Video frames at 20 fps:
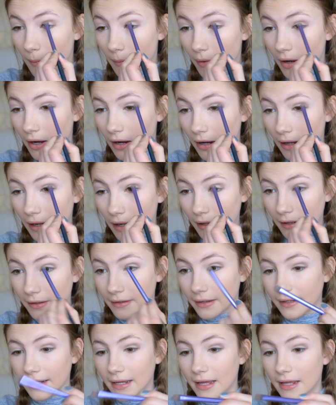my
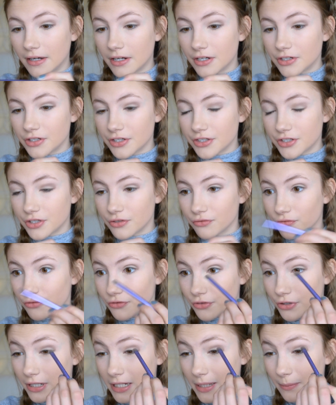eyelid again just to
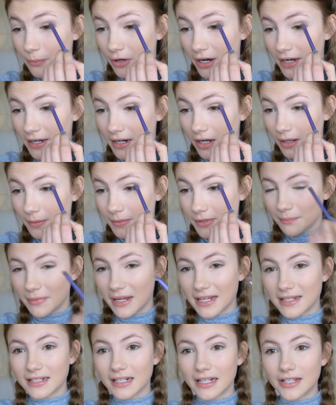really brighten it up. So
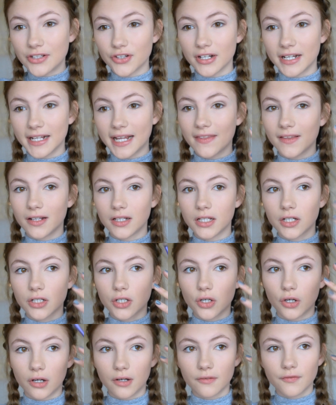I'm basically trying to get the
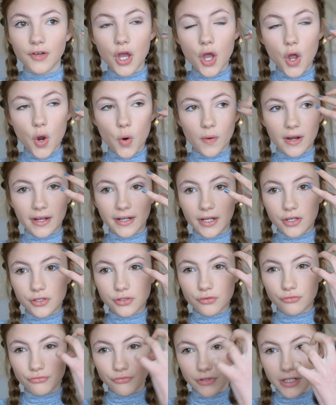look of it
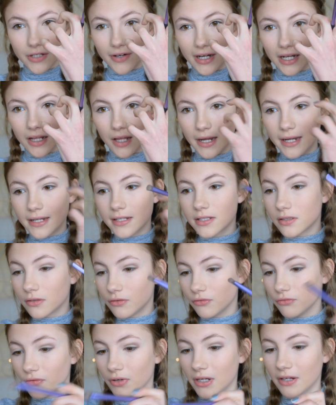goes really, really light
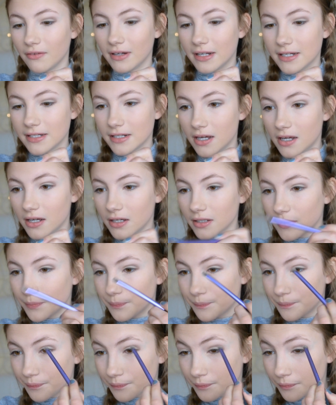to really, really dark.
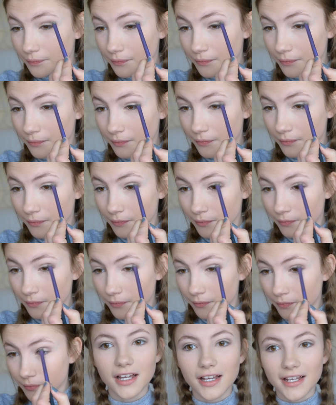
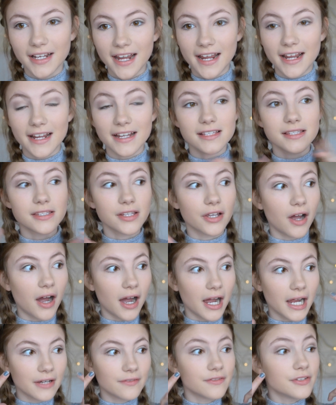Okay, so
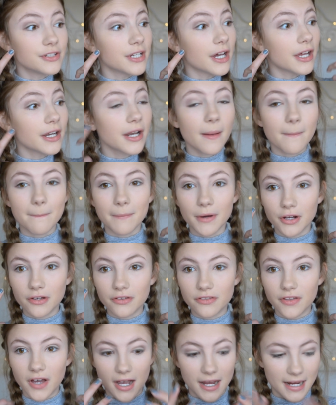I've done
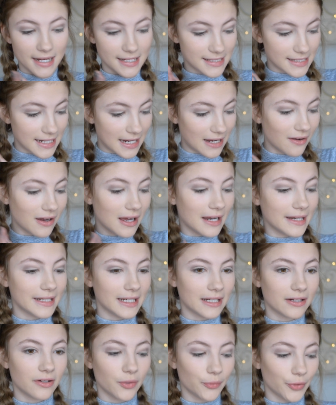both eyes now and
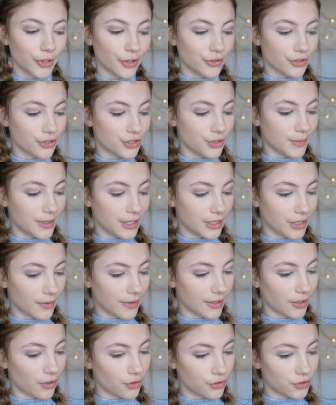now I'm going to be
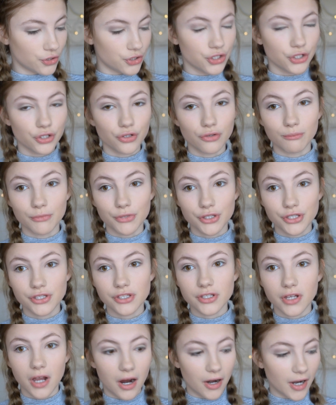going on to
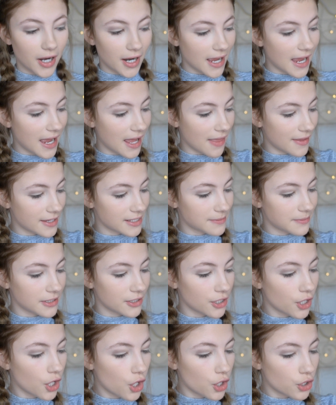mascara and there's been